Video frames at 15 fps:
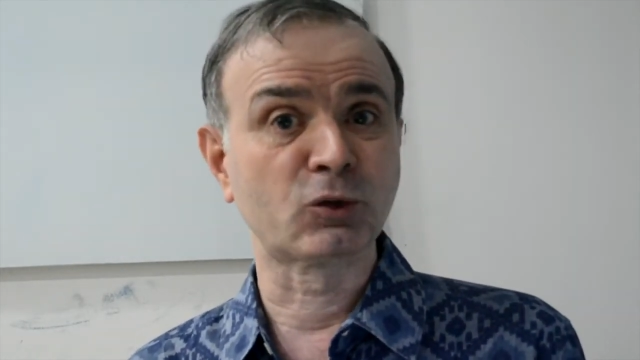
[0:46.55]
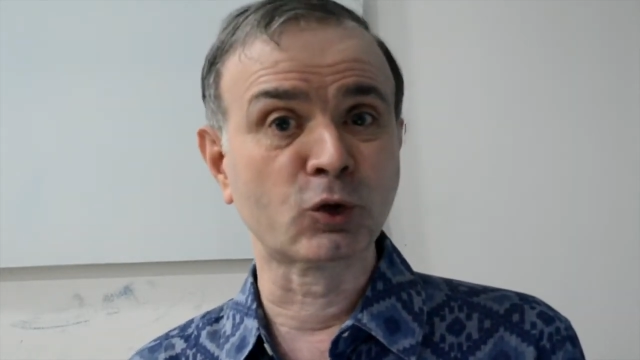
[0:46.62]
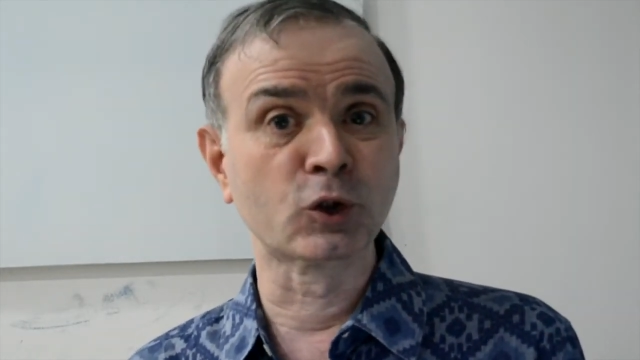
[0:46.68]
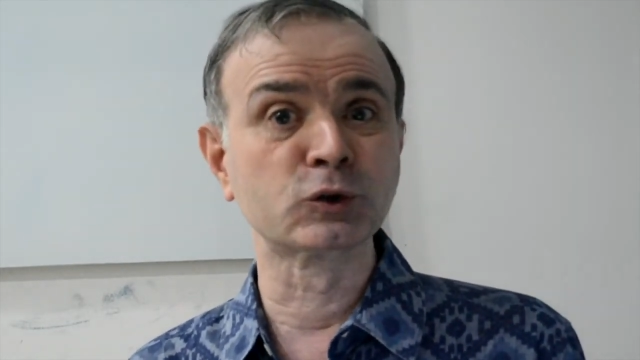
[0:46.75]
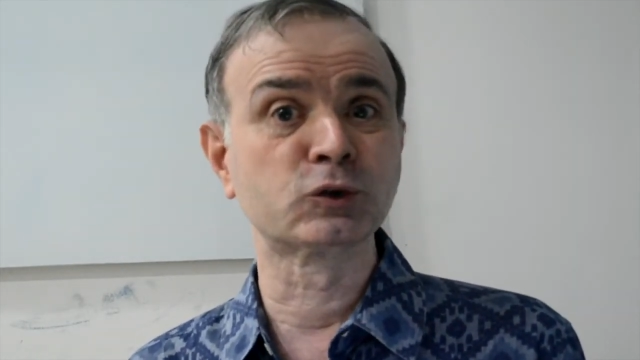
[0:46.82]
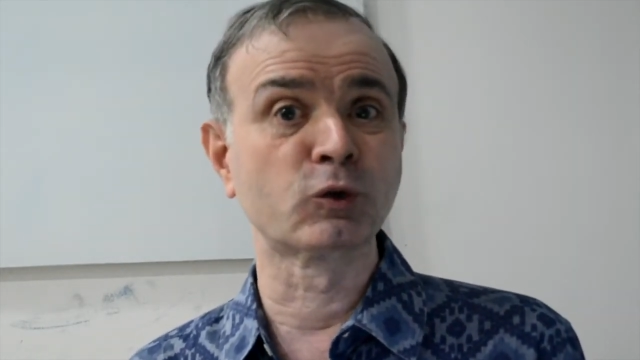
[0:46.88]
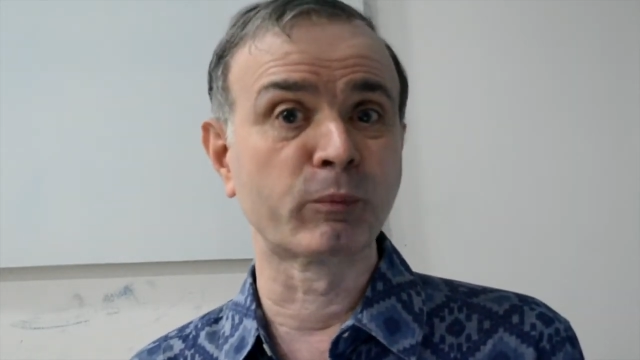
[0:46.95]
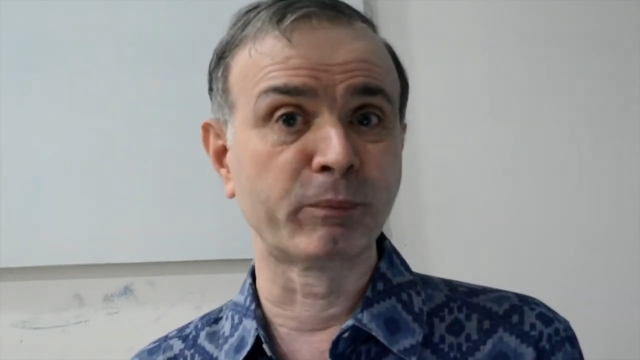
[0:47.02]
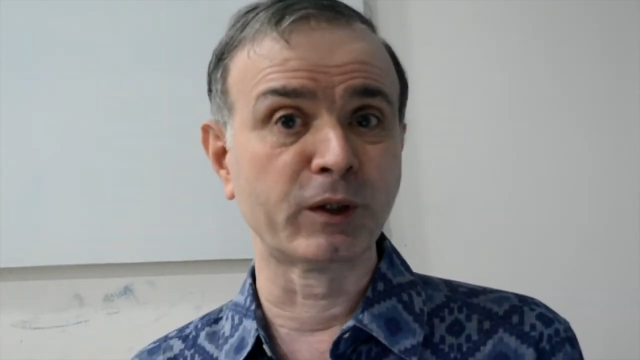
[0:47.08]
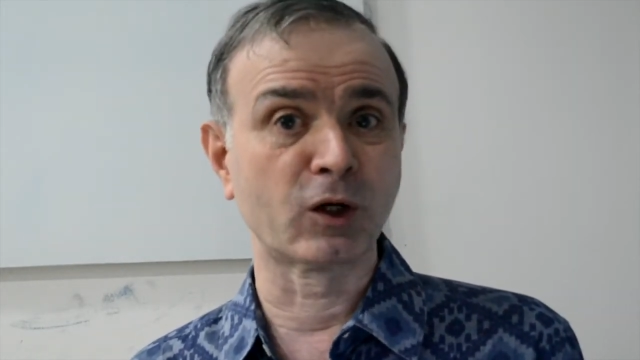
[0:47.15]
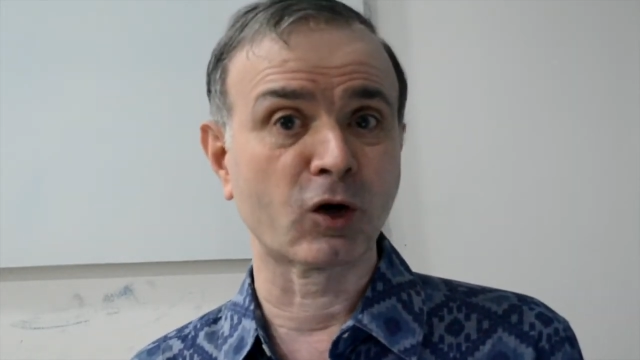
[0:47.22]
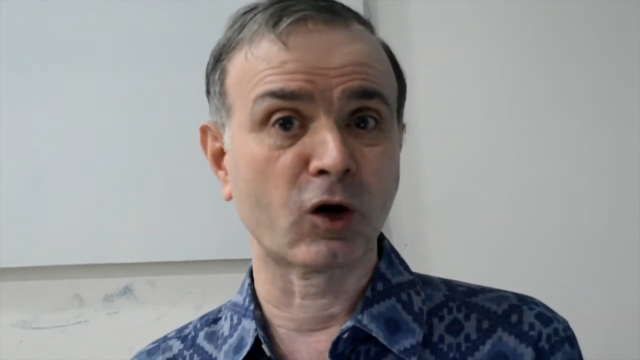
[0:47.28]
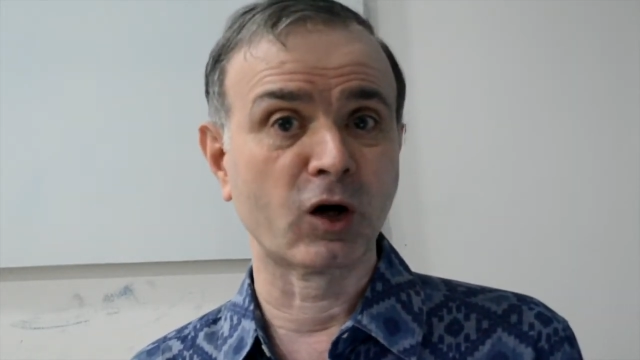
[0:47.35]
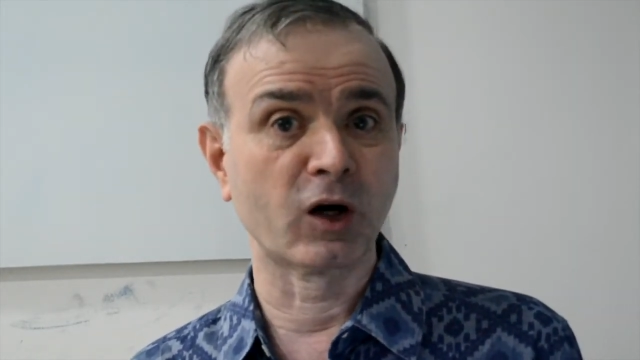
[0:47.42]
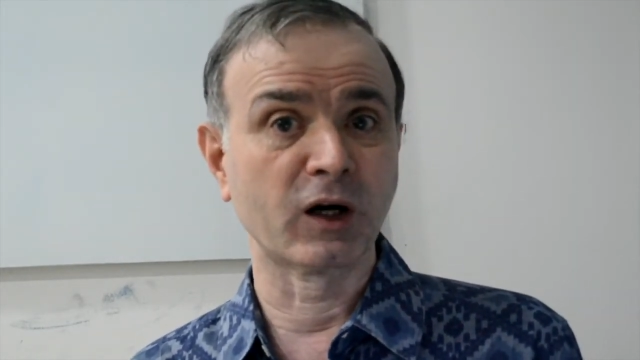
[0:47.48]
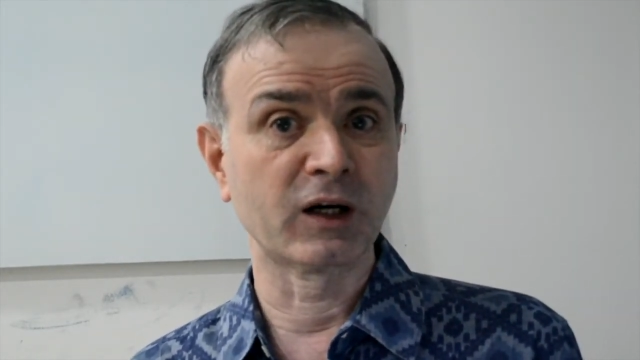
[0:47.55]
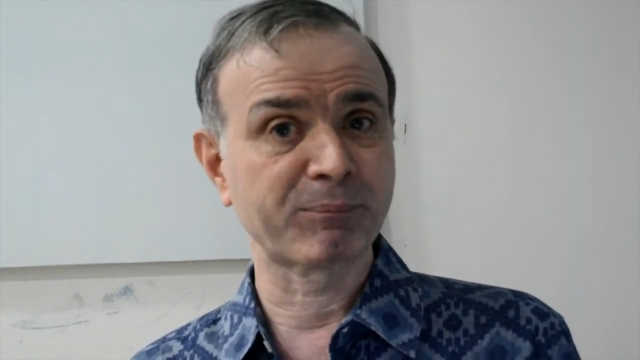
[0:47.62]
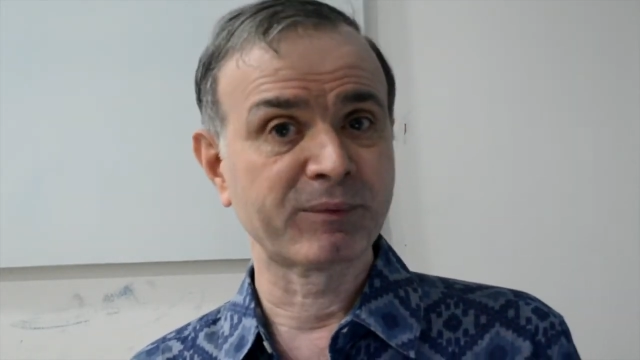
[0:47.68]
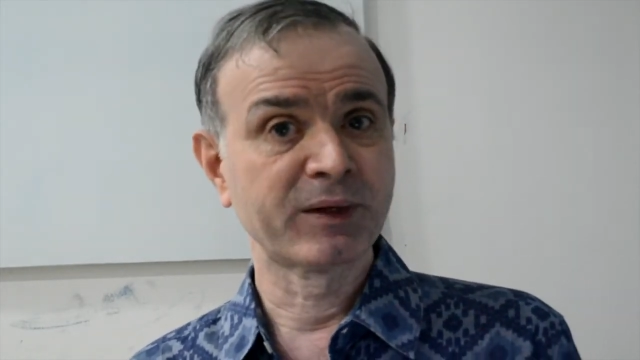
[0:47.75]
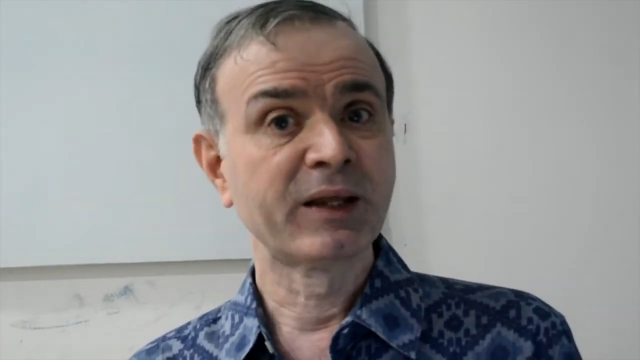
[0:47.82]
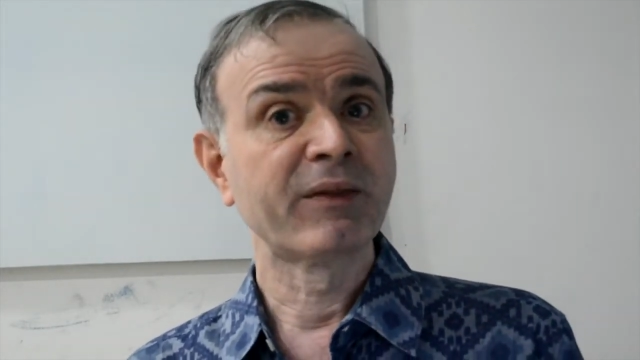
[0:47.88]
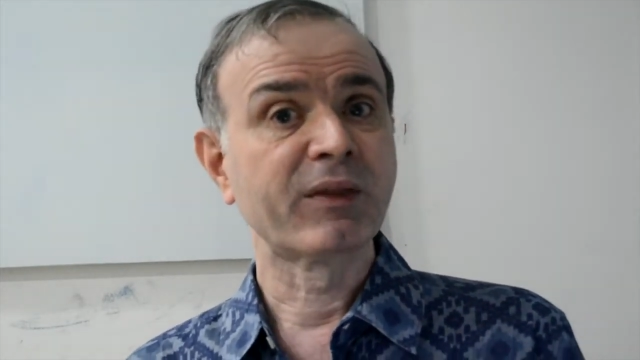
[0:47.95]
Those would be wrong.
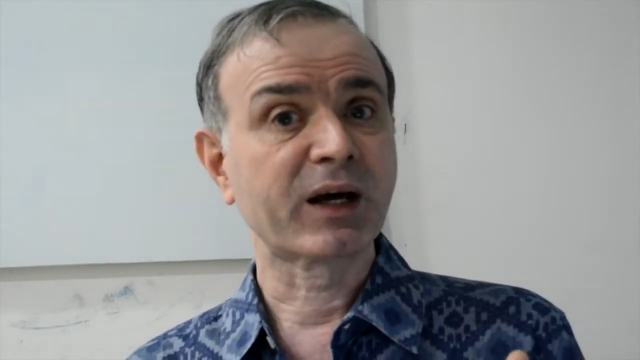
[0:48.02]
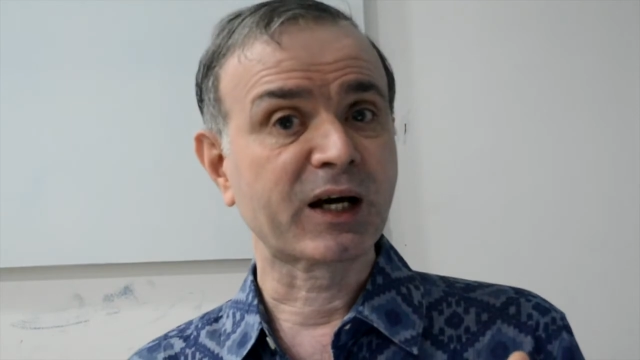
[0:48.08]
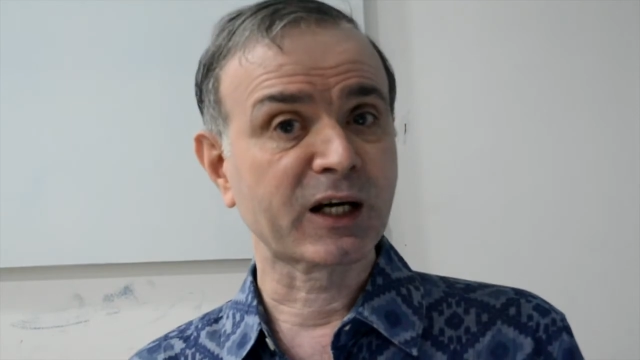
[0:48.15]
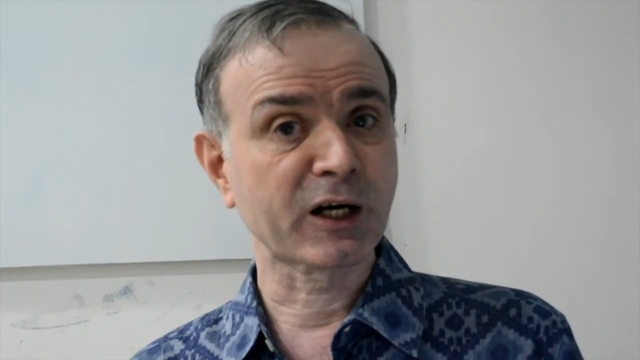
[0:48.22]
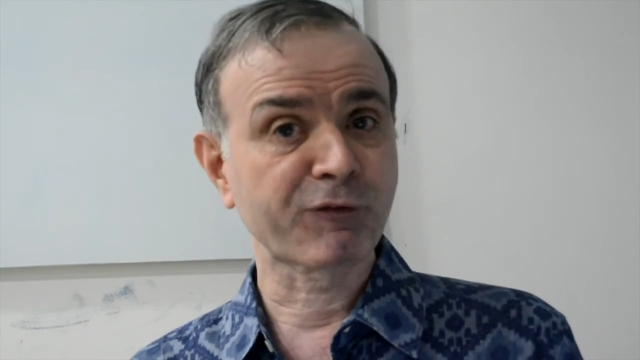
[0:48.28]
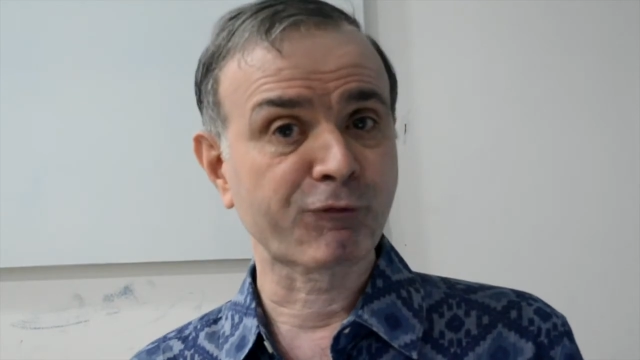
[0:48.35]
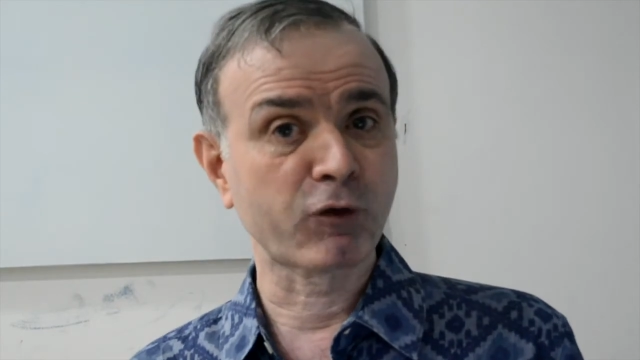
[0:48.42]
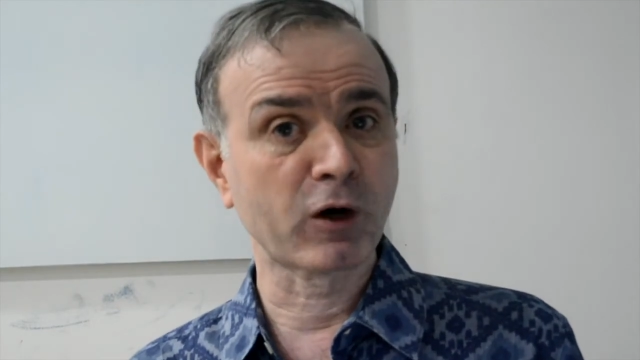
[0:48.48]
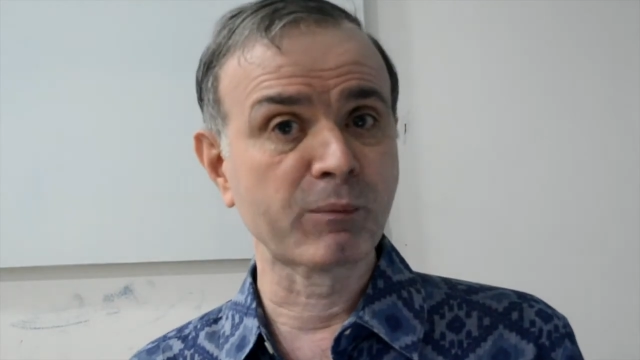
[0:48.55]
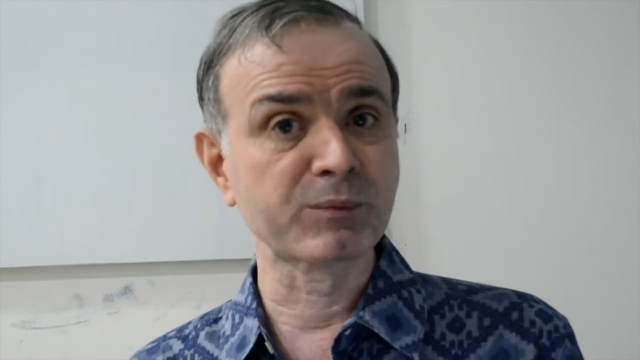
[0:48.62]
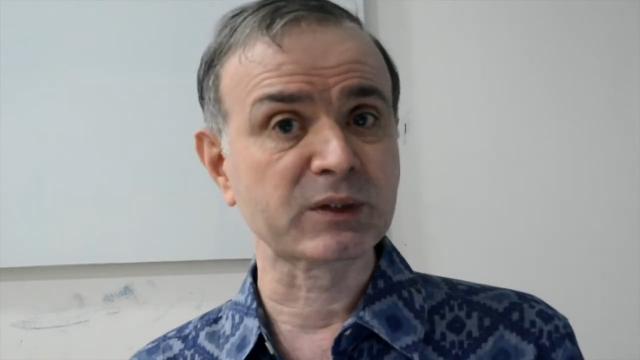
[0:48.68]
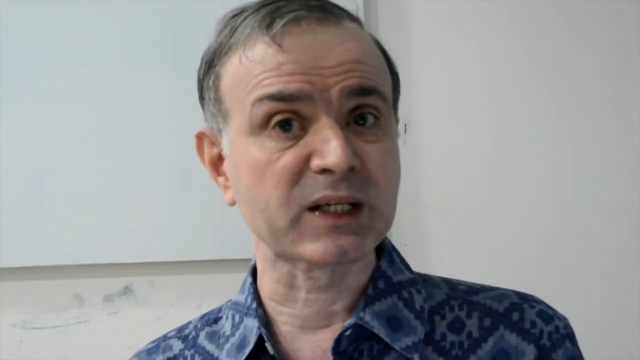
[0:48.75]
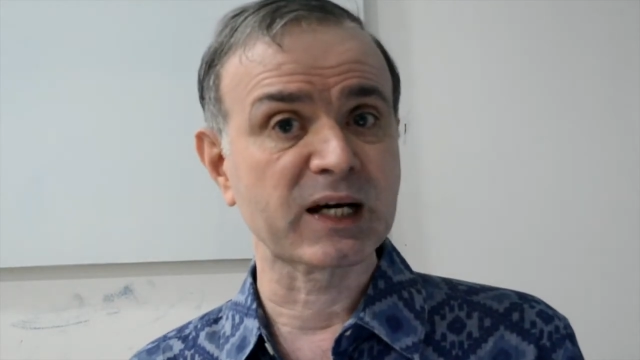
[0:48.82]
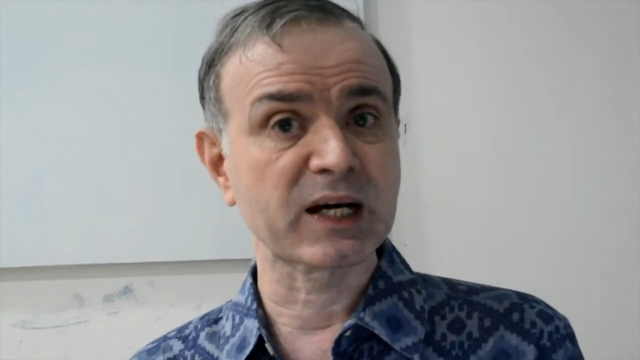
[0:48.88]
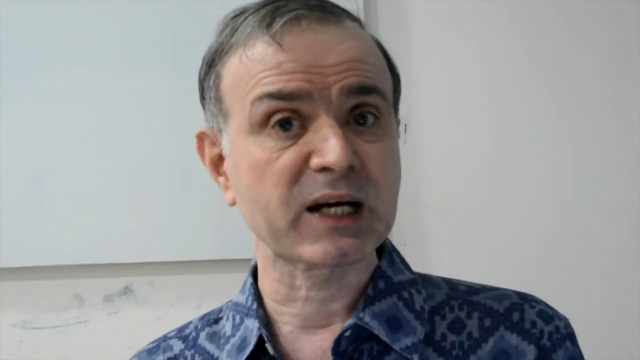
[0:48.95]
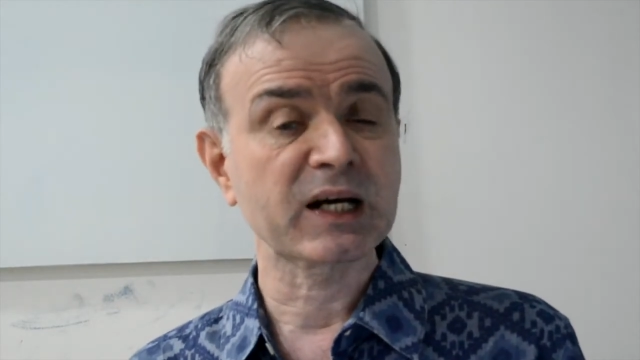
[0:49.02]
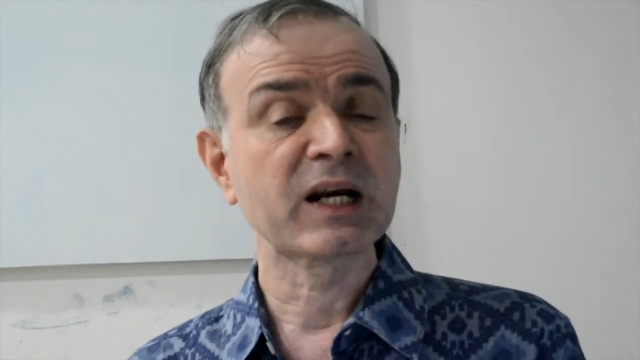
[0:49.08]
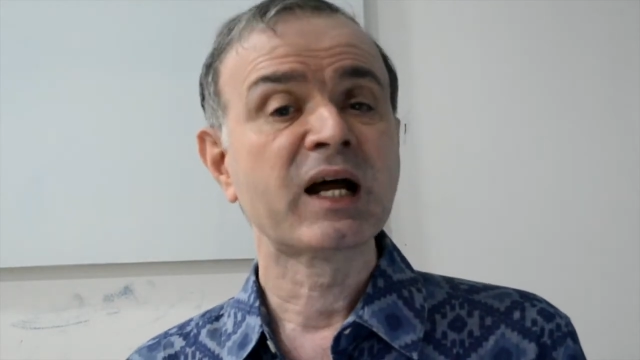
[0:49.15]
The correct forms are